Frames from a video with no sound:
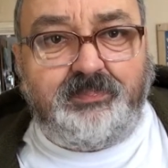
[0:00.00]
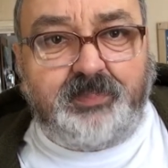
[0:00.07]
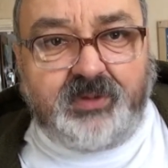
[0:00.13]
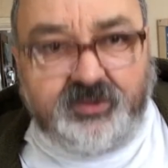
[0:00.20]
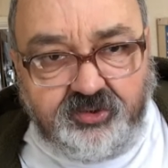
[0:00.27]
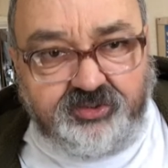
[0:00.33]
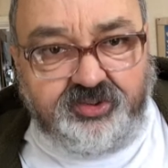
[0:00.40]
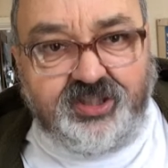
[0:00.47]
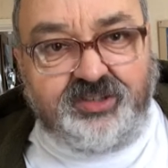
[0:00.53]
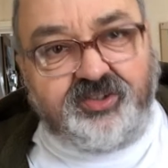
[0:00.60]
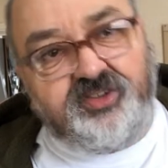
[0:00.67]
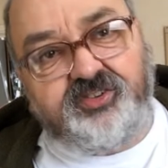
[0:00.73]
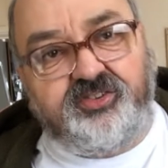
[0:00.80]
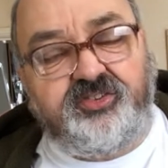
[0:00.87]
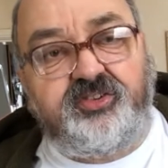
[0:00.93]
but she
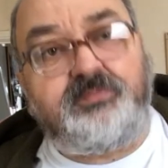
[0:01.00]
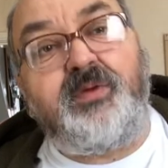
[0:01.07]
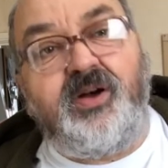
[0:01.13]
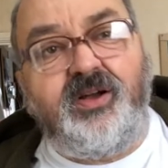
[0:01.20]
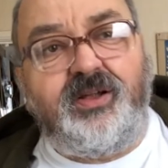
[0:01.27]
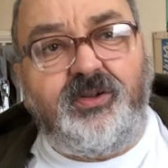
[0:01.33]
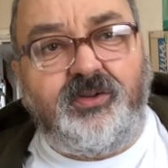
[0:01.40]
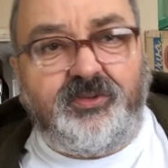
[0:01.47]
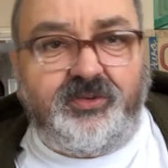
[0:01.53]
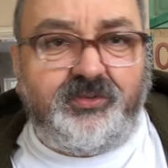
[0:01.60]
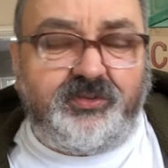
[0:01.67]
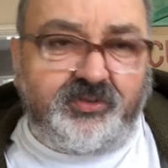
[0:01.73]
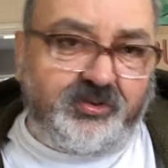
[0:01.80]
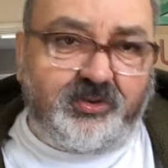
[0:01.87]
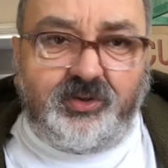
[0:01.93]
just smiled
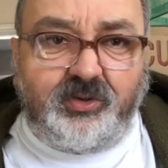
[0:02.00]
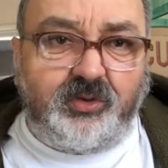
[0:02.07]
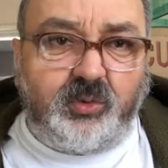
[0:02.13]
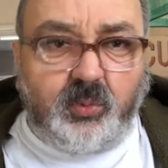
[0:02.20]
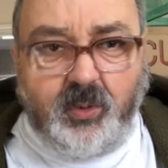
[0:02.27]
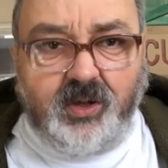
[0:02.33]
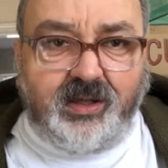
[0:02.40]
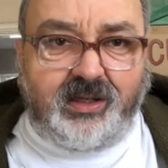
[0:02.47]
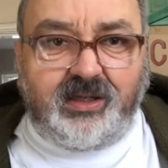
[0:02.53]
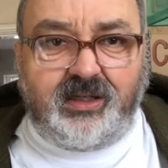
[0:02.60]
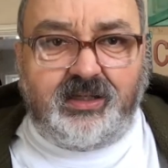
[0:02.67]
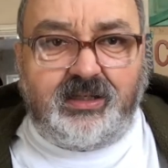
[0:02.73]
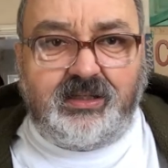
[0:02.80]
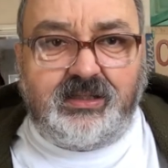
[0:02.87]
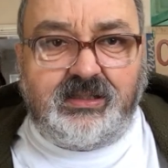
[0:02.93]
and turned
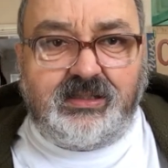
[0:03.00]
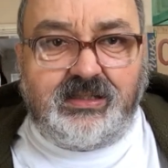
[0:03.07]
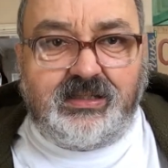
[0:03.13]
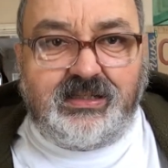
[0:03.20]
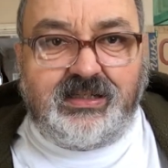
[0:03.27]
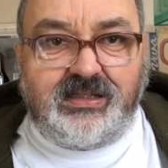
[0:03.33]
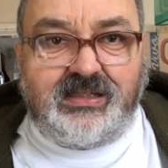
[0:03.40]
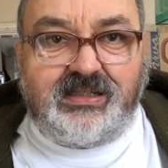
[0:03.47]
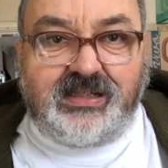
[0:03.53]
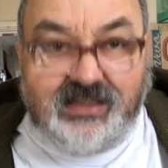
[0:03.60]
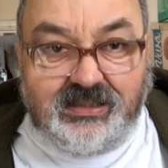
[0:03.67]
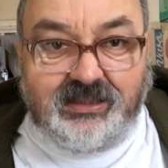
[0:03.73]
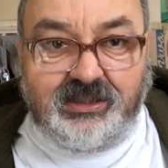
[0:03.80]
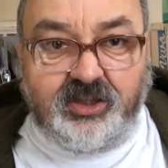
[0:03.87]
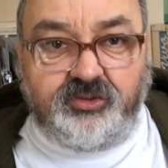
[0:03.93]
away.
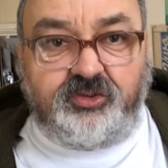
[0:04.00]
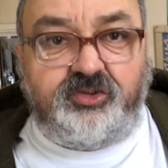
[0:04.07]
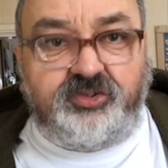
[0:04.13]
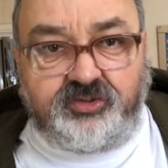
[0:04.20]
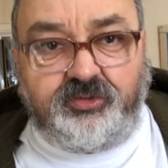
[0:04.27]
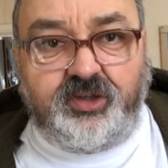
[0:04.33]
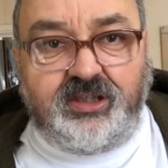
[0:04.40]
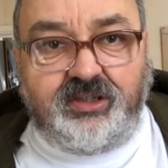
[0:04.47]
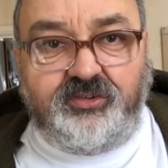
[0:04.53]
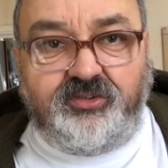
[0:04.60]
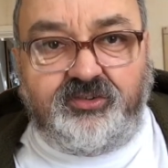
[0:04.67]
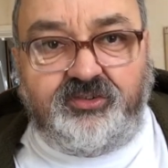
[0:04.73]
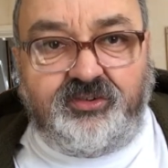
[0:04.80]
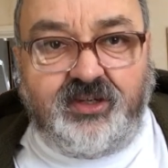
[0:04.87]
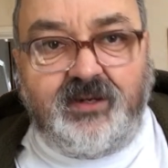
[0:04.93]
In the
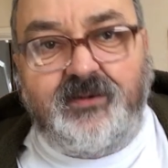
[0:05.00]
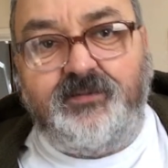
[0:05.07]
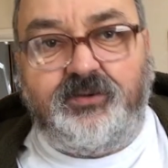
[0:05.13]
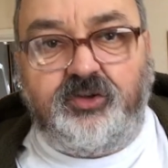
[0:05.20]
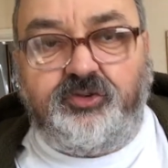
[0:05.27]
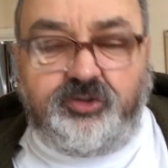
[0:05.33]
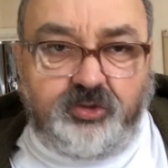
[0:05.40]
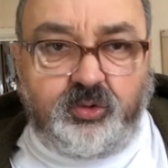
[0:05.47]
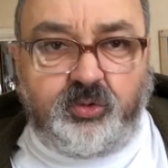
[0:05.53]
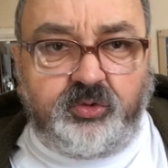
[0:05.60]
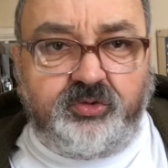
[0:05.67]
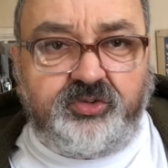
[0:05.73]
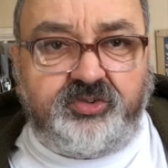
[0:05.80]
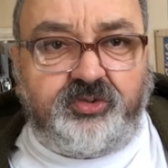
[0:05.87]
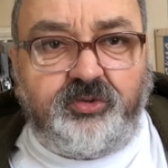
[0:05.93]
streets, the
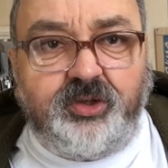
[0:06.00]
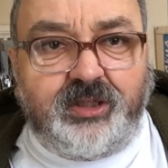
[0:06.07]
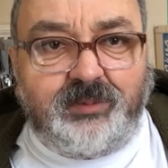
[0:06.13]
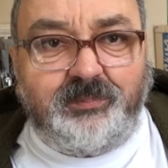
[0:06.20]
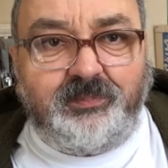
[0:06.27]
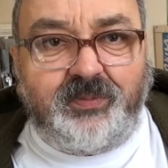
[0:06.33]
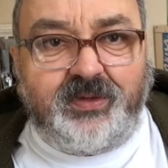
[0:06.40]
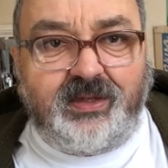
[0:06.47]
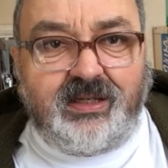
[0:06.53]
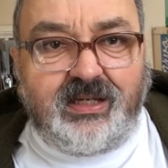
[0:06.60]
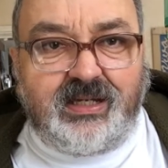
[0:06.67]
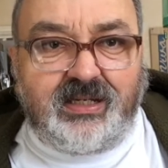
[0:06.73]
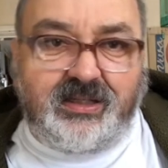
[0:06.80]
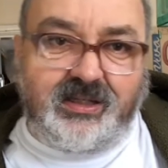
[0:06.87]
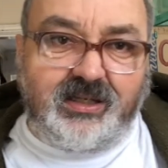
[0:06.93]
children screamed,
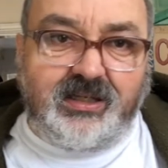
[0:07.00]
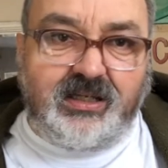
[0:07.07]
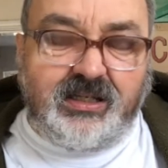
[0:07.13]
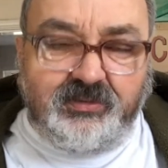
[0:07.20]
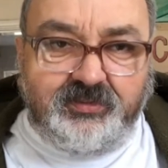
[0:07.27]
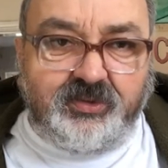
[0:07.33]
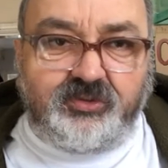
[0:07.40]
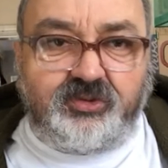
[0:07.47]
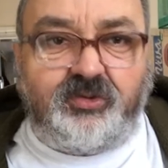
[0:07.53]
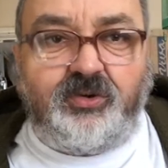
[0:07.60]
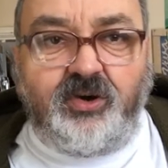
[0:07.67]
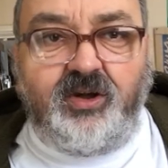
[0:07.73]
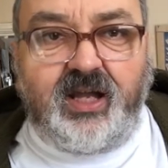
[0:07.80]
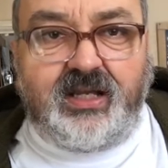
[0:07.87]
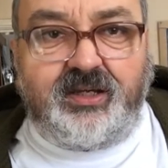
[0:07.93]
the lovers
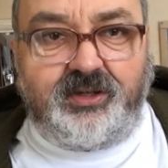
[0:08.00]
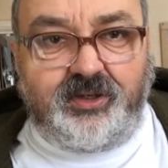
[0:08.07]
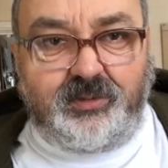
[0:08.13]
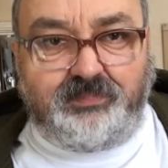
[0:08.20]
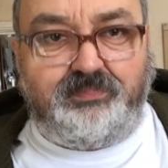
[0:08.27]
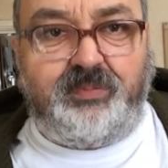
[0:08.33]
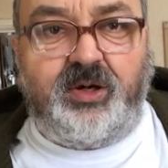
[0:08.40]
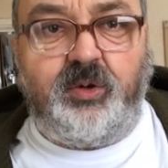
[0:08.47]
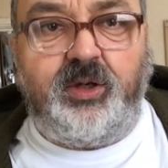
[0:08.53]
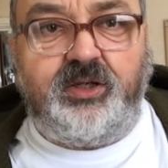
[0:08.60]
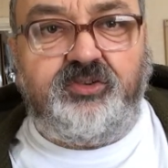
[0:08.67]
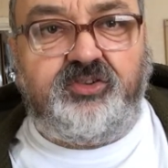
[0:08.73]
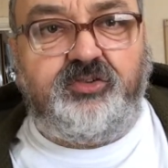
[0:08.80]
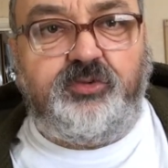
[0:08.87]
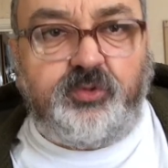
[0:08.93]
cried and the
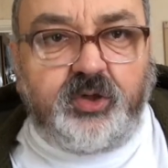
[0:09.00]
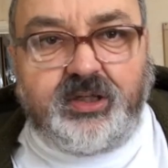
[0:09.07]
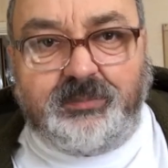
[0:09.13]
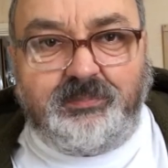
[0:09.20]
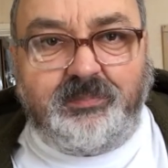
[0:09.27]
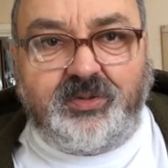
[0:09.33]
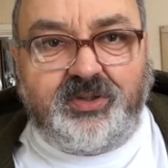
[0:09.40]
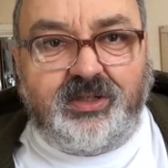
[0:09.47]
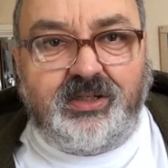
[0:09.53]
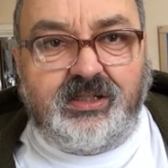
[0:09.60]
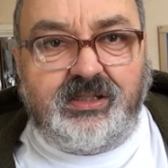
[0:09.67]
poets dreamed,